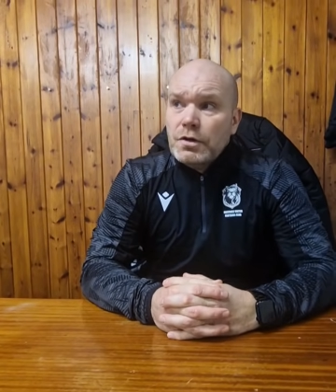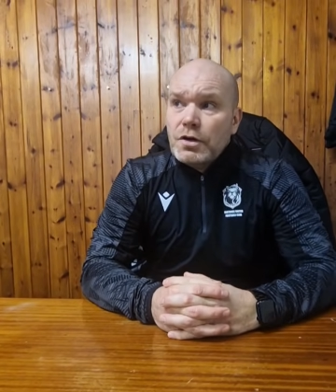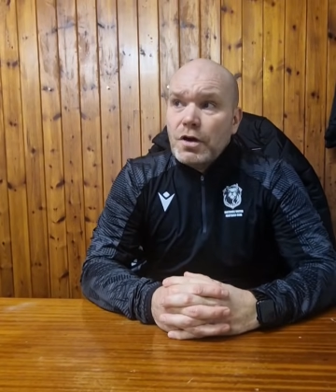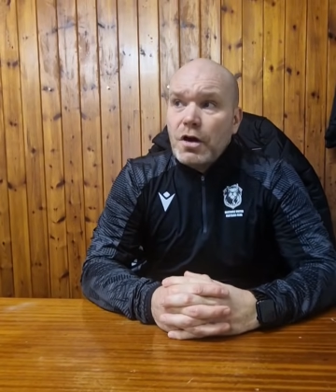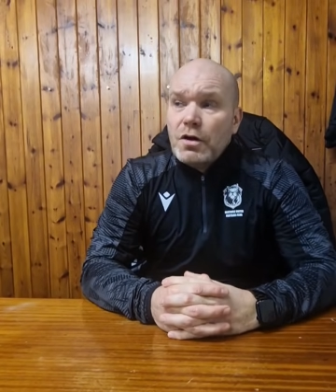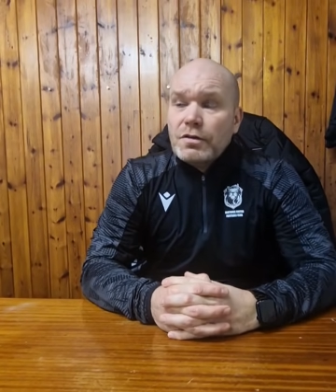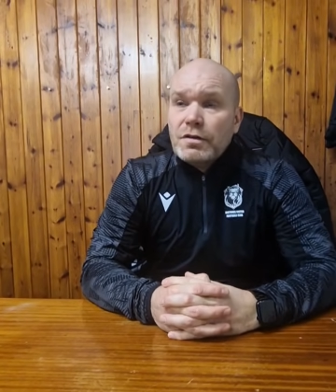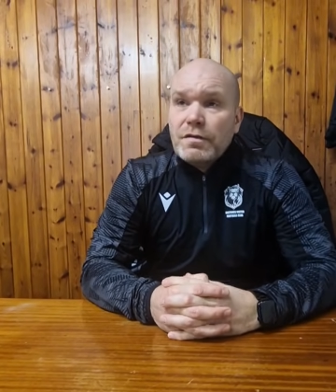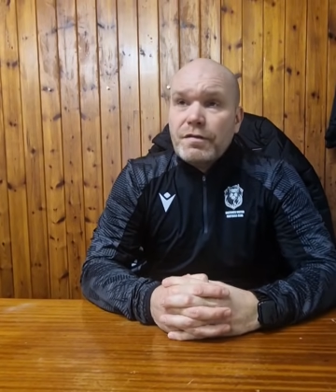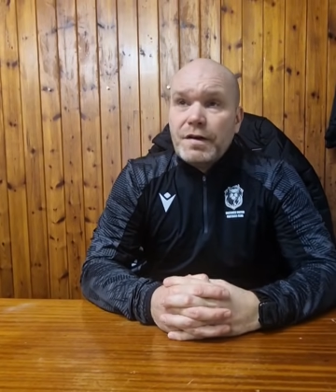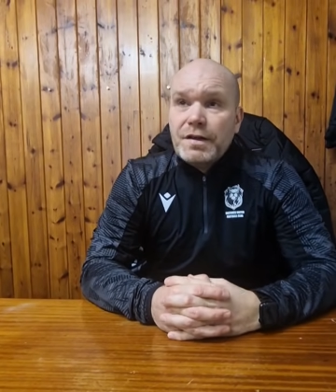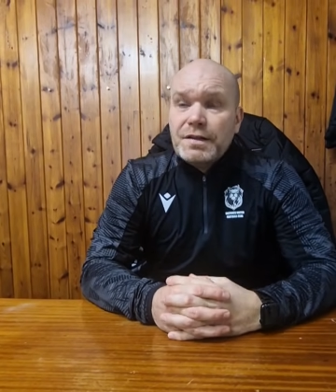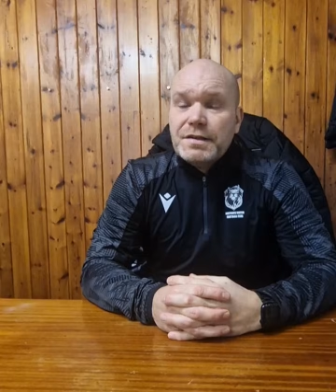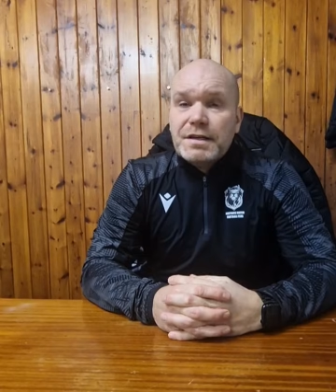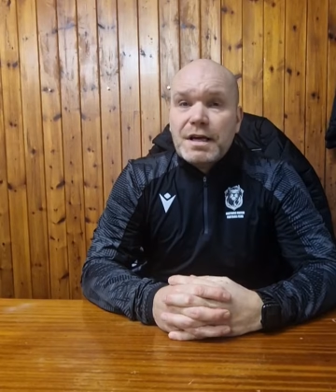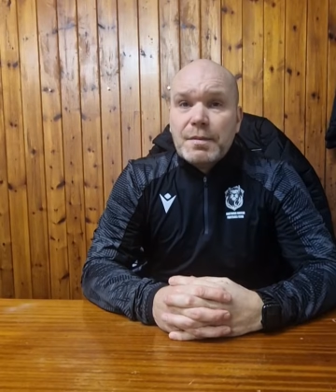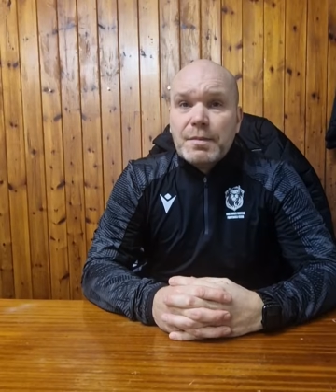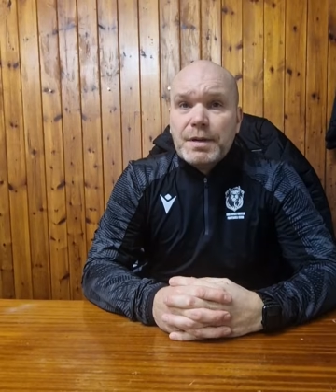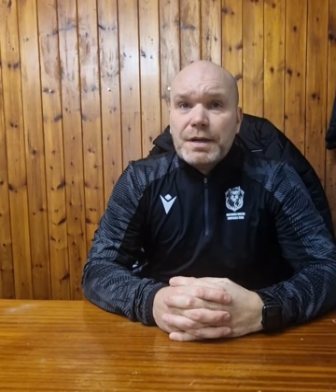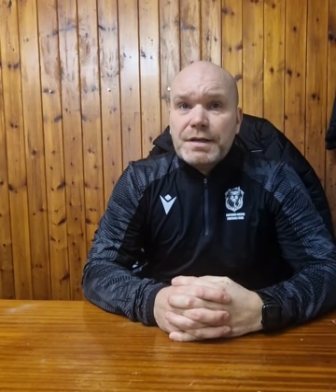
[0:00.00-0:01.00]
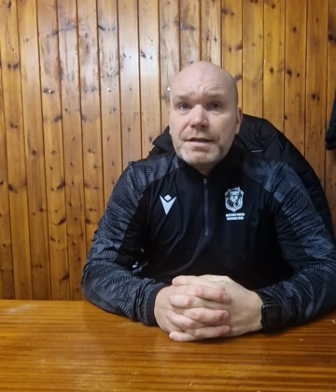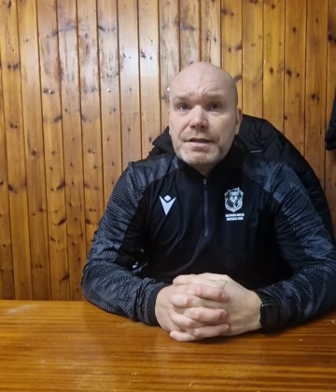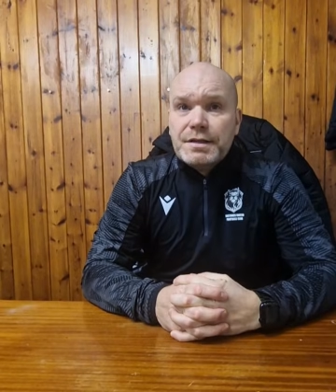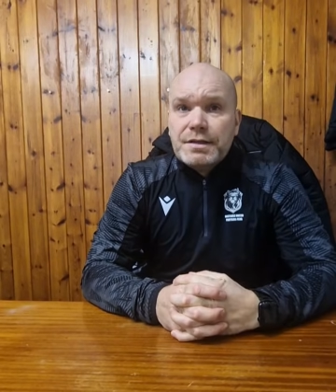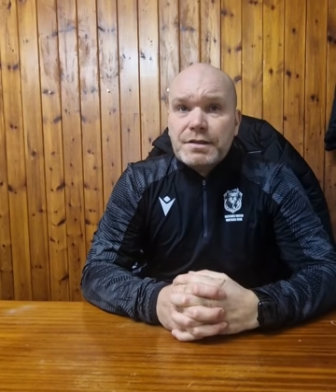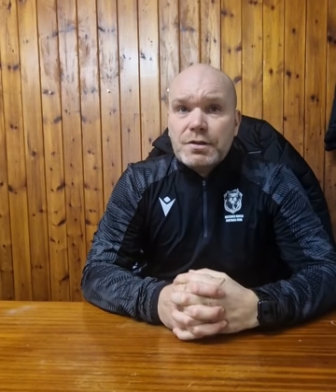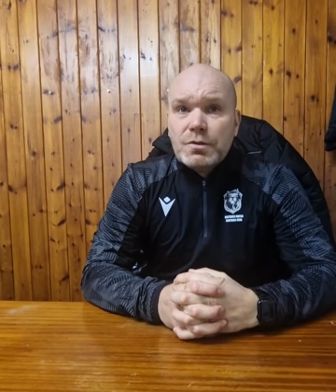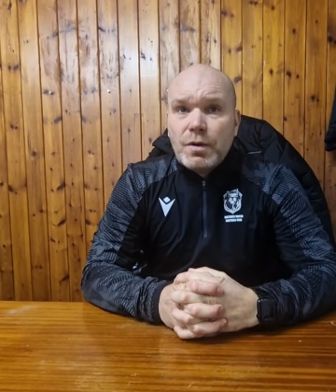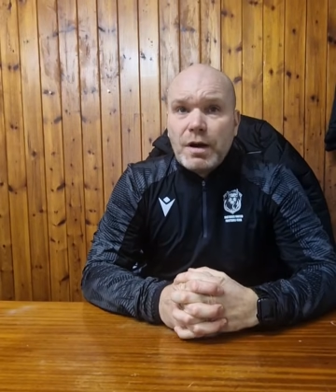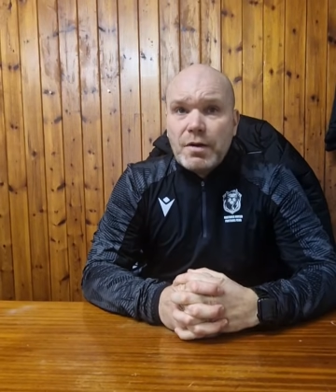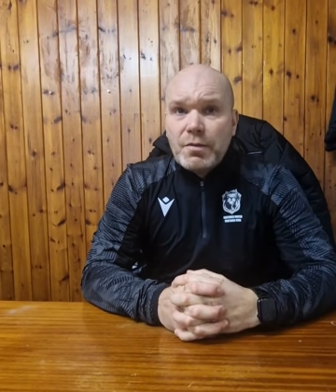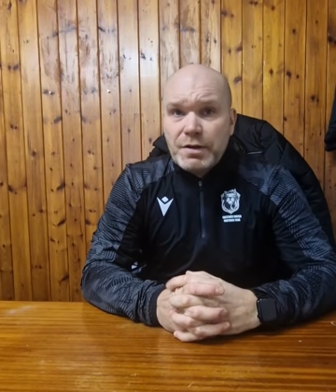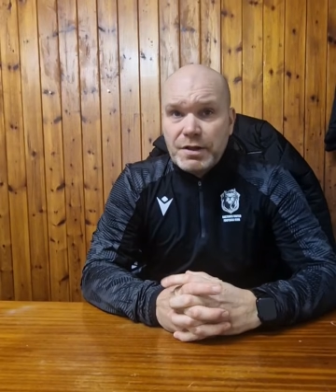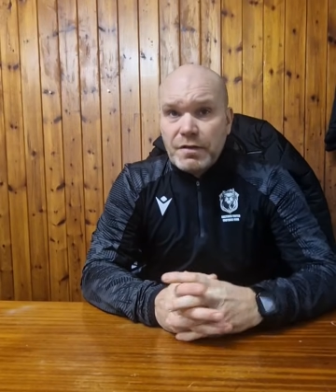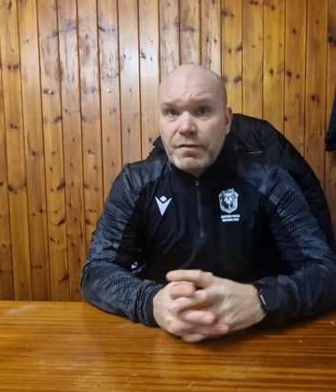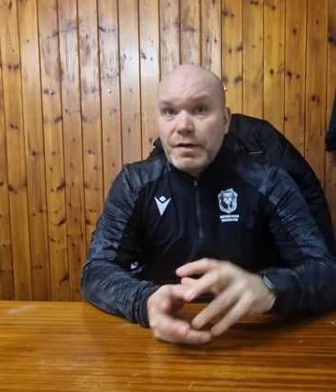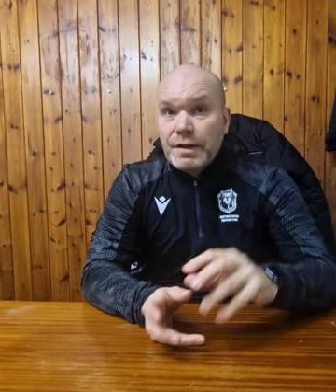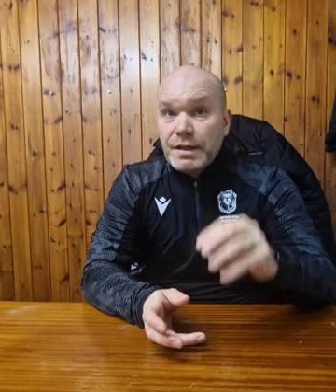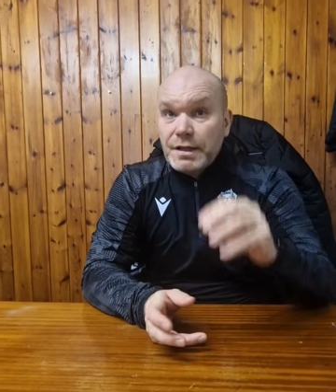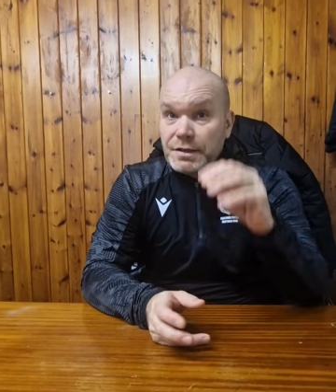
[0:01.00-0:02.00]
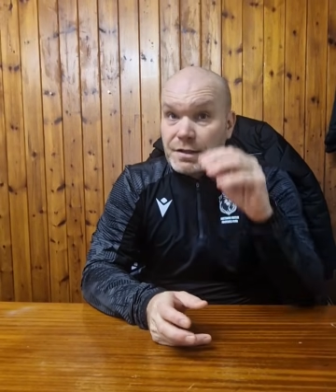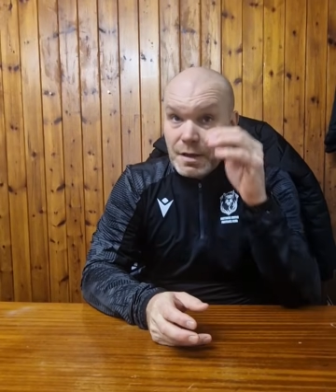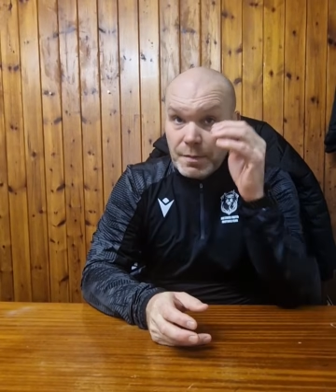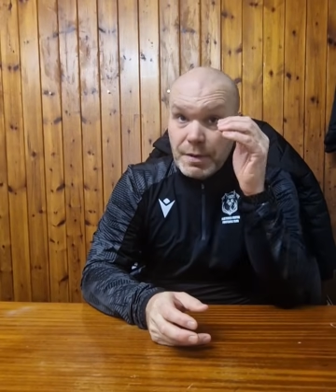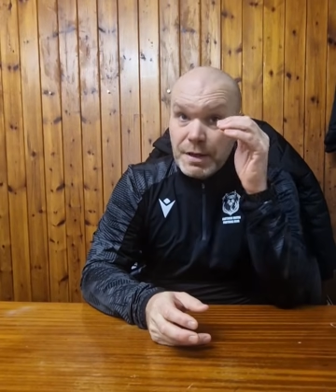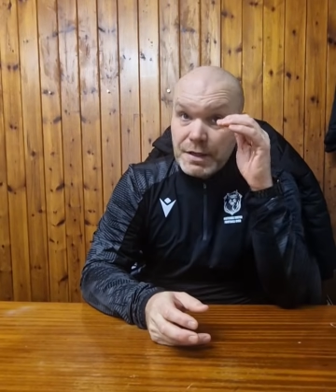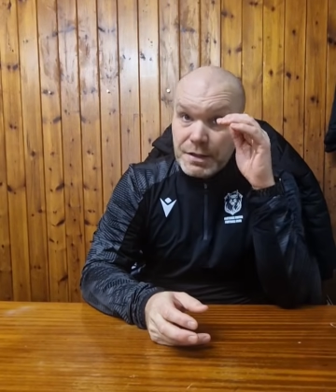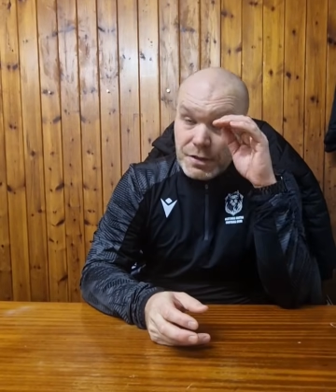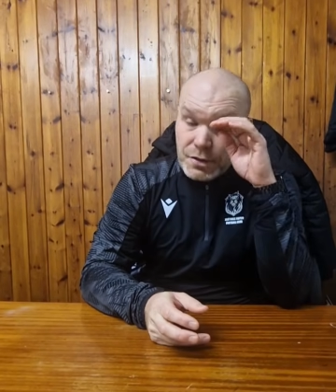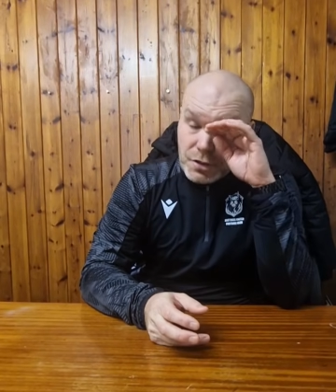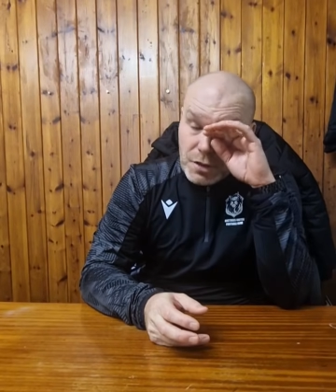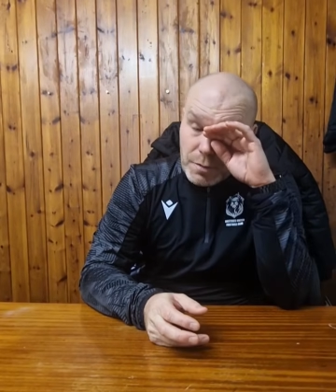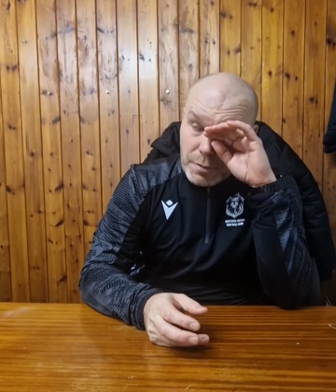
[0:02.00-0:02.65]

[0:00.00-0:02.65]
can't defend set pieces the way we're defending set pieces